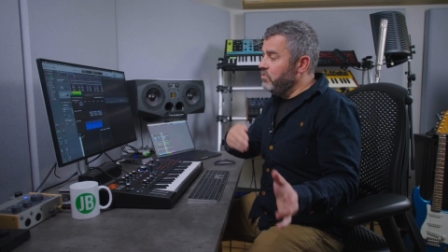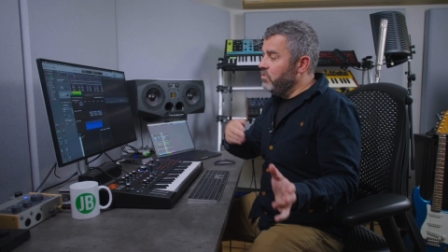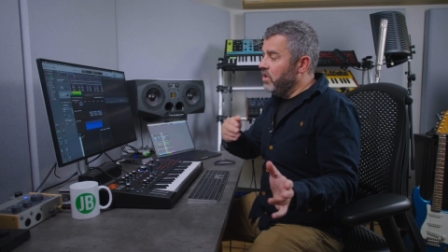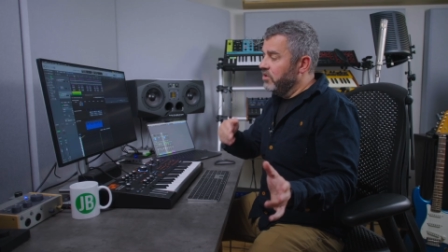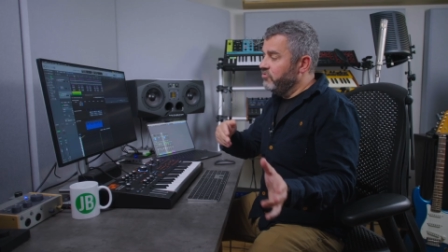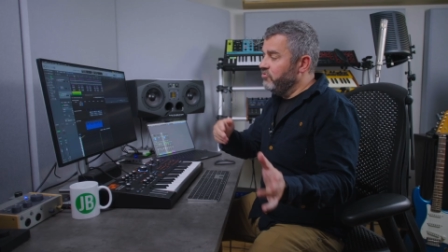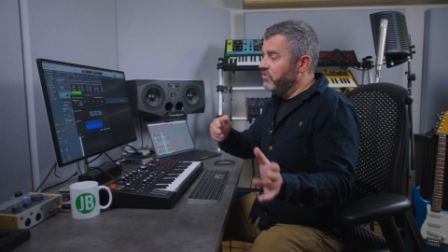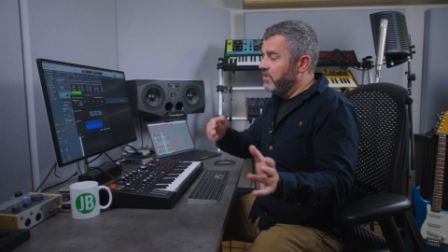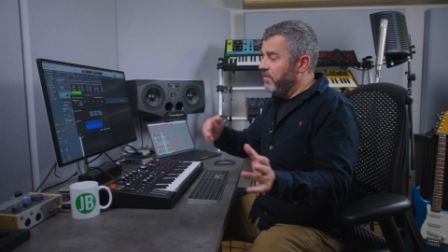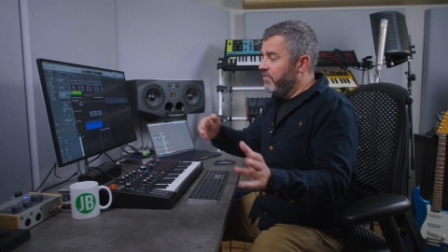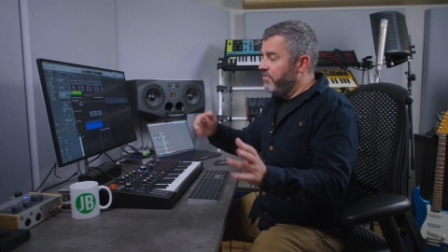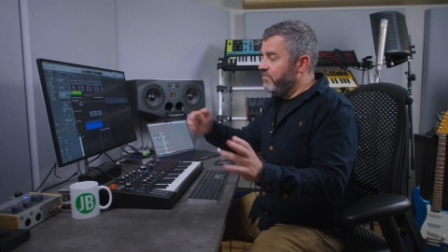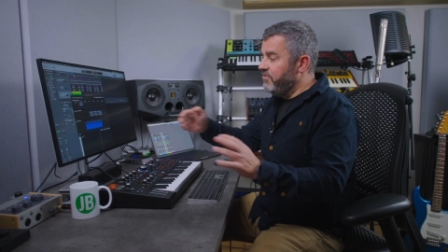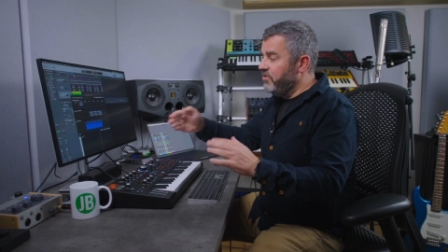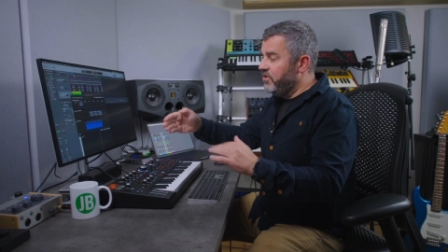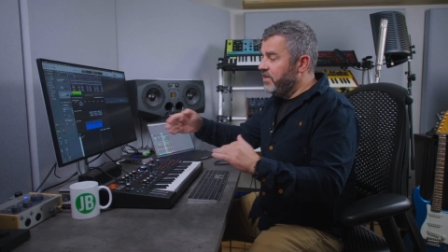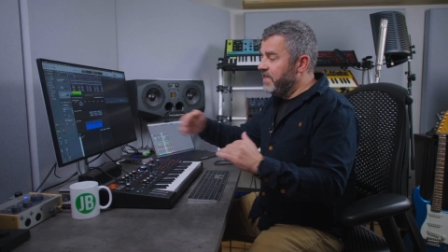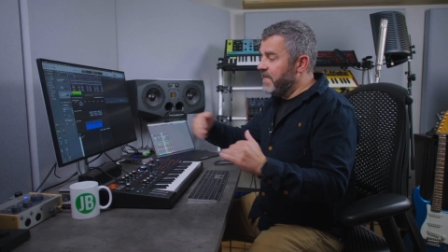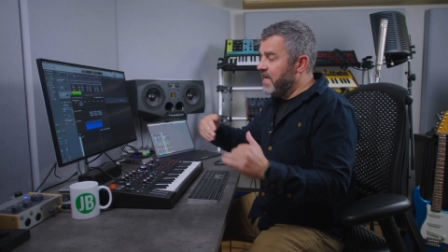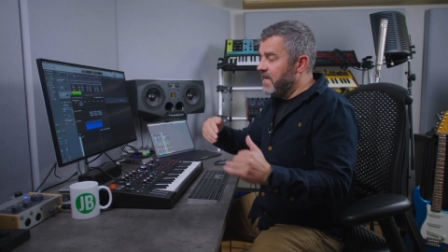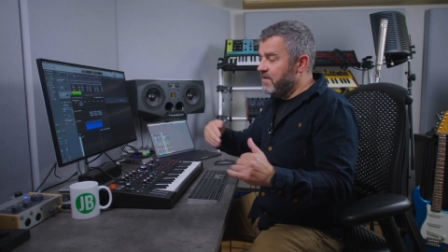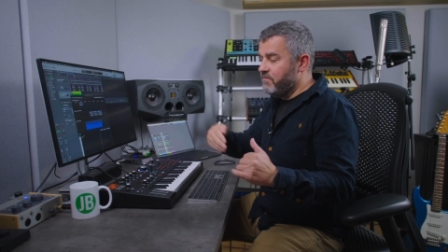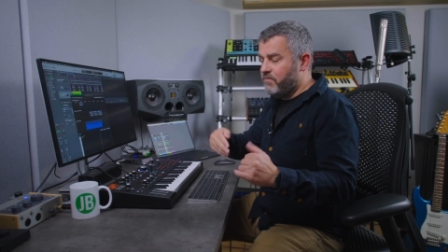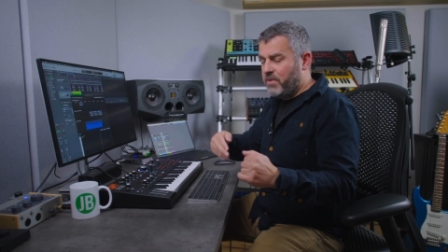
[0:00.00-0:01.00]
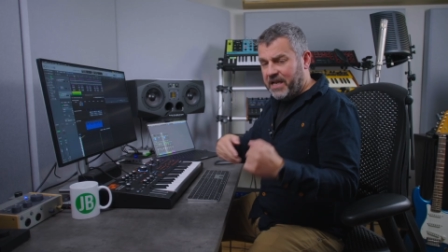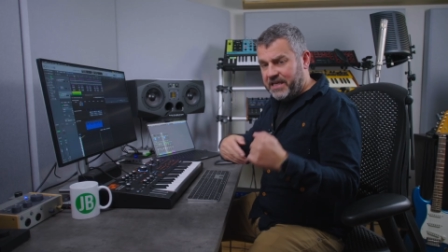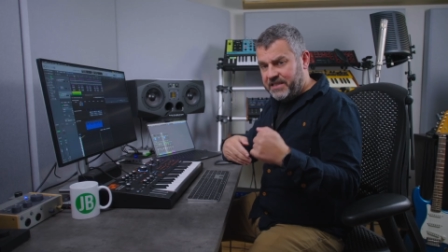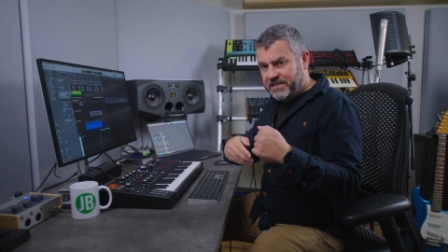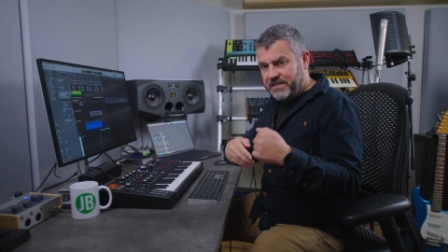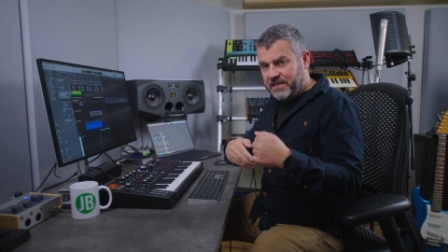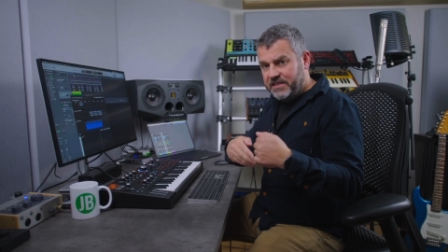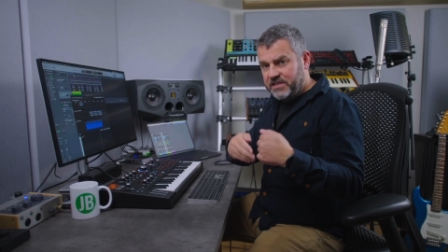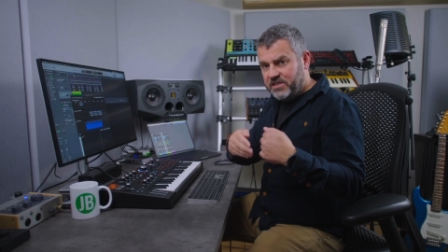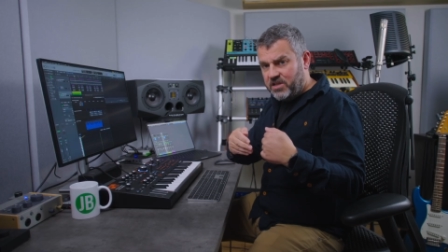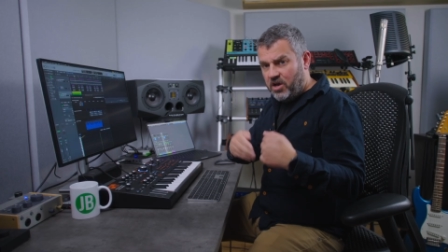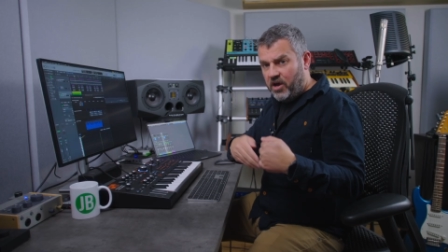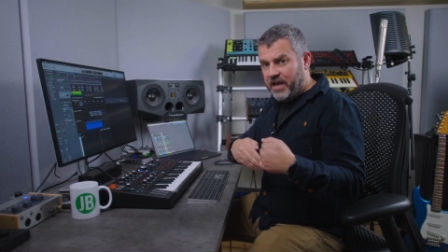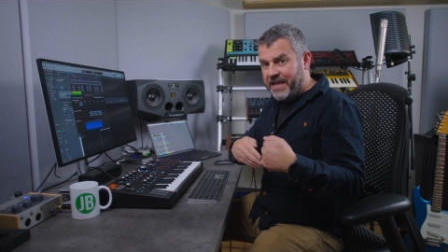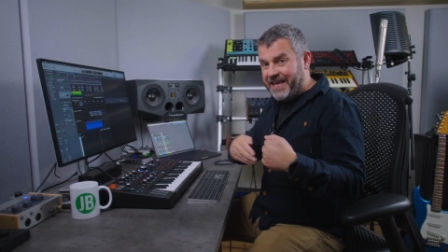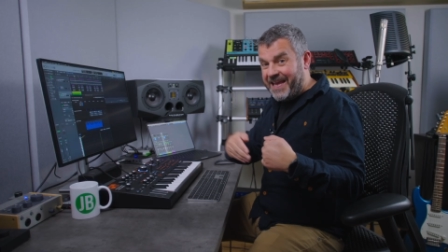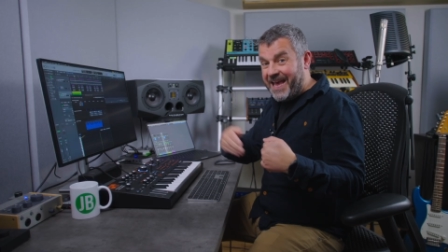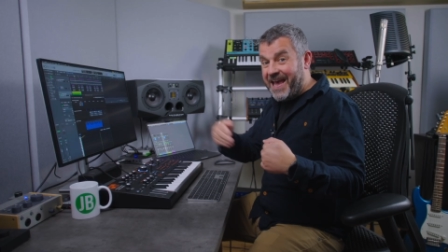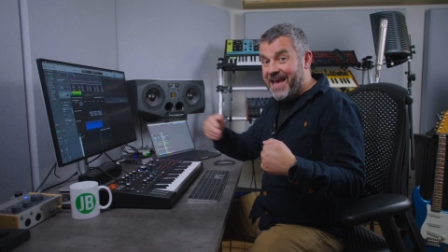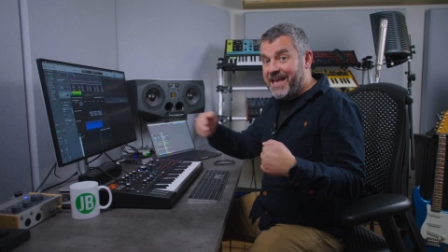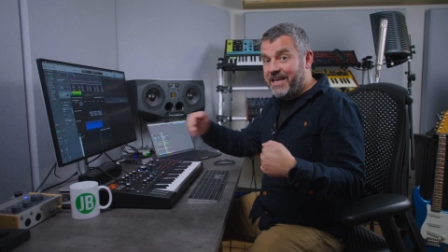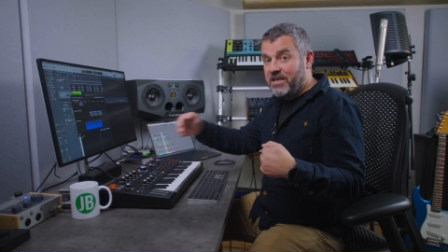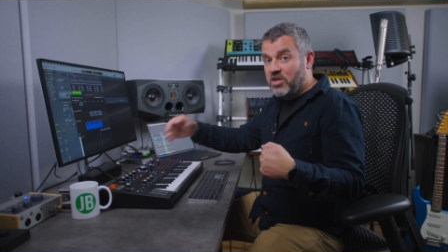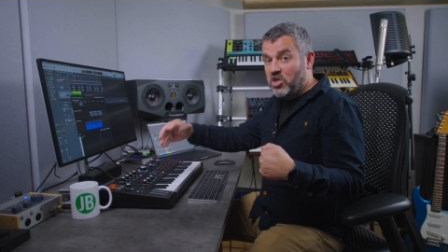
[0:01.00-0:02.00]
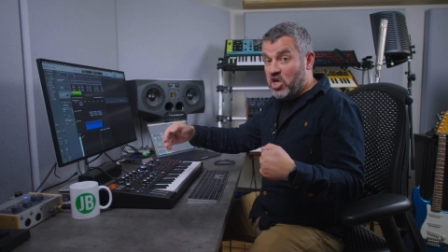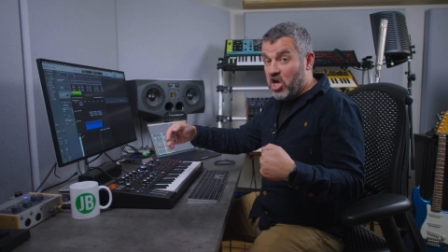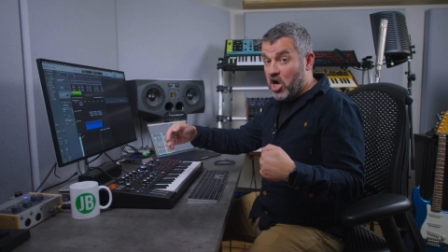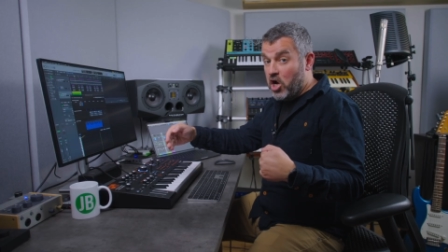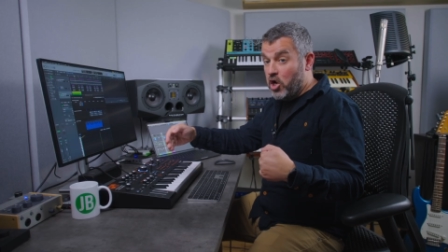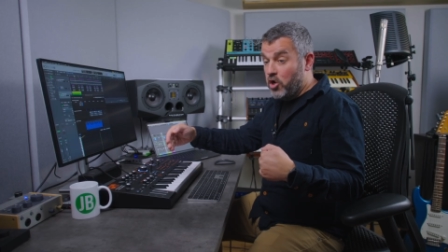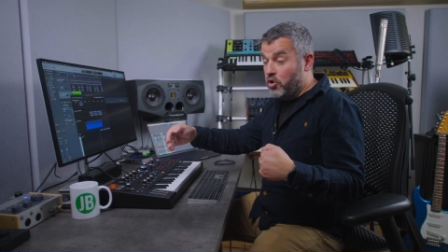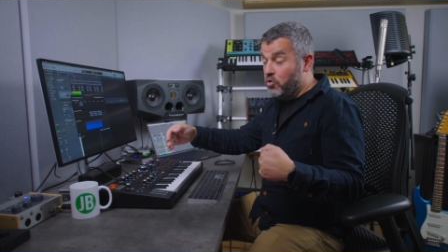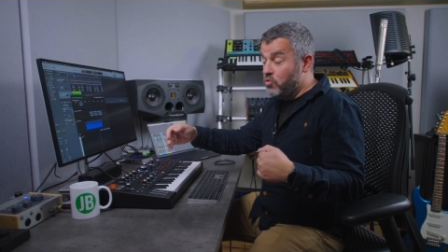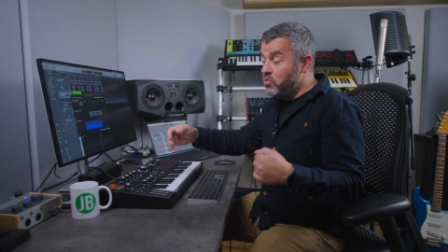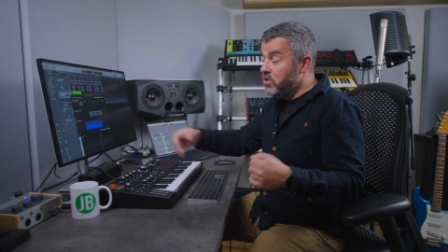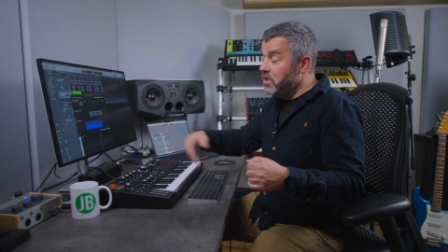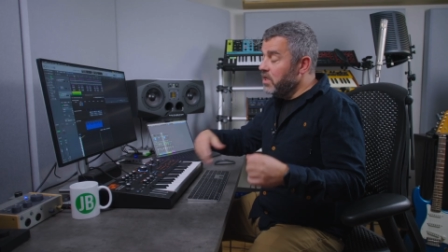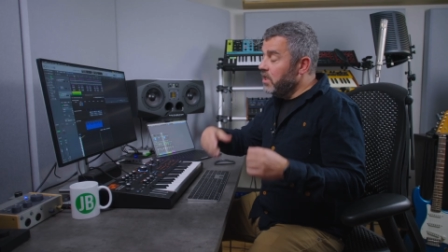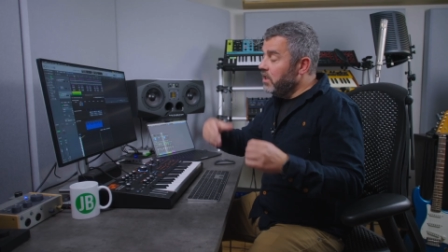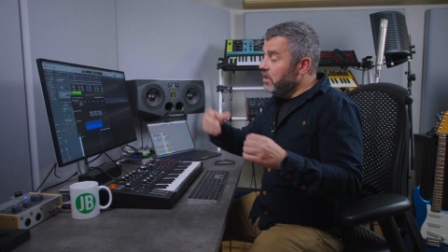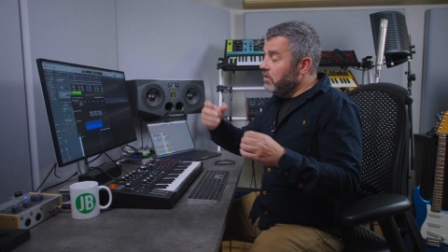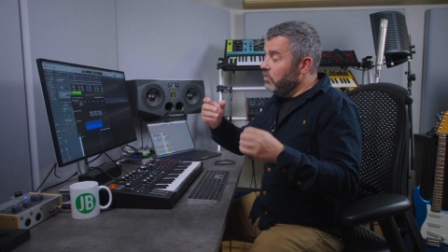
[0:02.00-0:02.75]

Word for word: hundred thirty-eight places that I can go